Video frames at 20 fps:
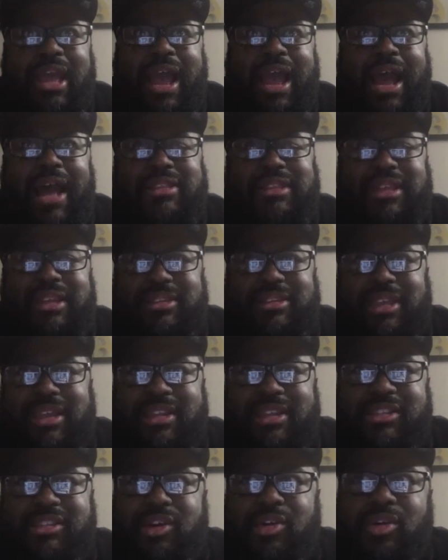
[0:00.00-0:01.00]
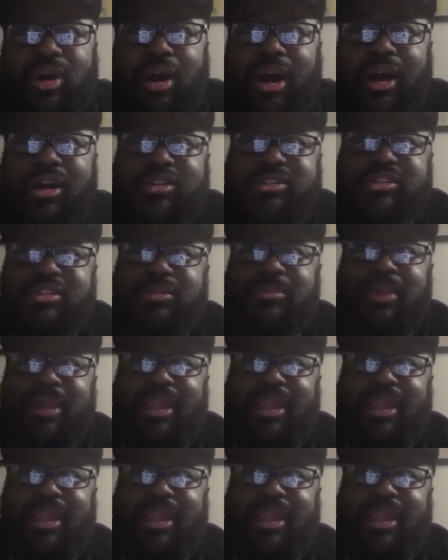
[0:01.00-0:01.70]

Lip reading: I think that is so awesome.